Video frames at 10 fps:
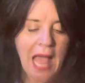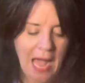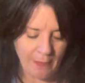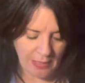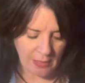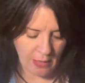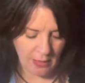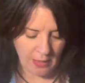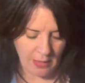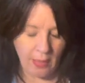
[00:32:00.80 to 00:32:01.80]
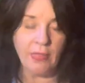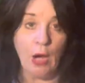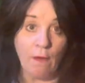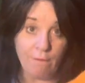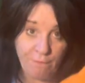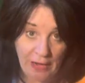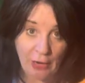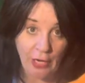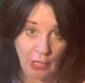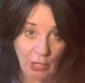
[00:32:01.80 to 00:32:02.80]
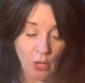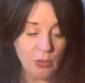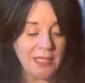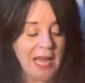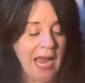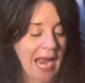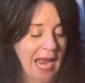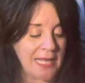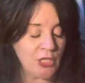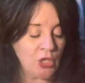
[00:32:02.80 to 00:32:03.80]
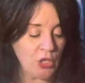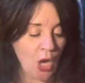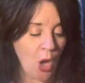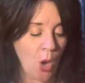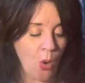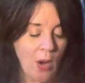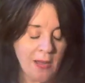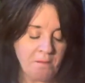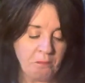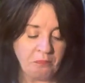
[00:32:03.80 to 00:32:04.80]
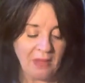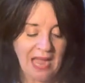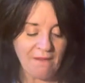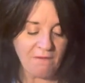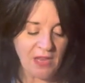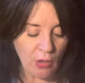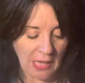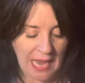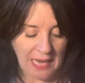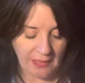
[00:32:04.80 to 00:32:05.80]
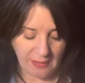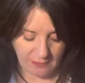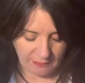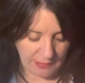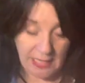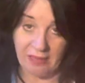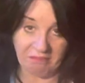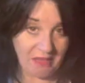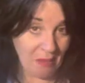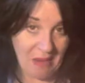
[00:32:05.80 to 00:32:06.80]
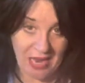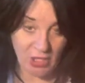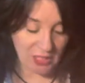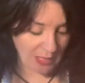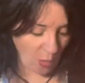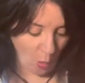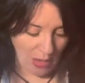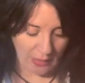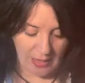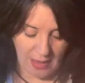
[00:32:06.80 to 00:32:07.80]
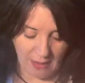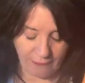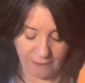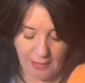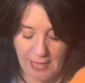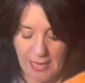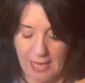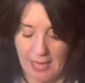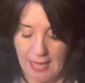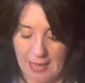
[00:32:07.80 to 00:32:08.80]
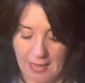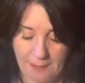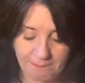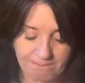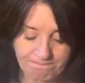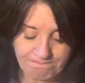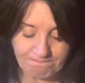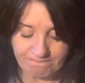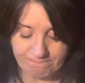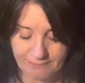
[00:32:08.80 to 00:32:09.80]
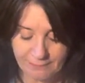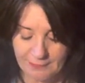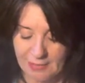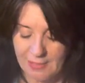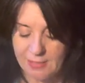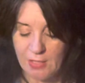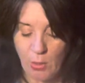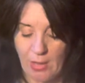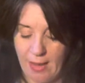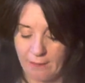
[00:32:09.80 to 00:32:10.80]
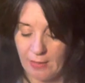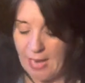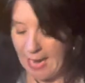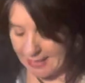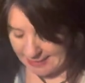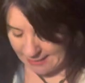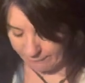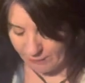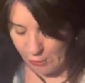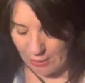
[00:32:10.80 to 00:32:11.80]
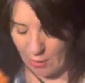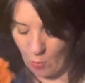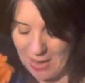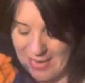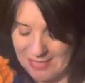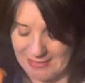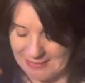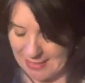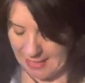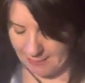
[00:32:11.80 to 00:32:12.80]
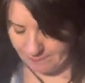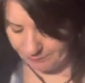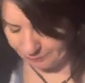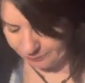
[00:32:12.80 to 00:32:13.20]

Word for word: I mean, they are very close. And so I feel like it matches well enough. Um, so yeah, I can't figure out why it's um,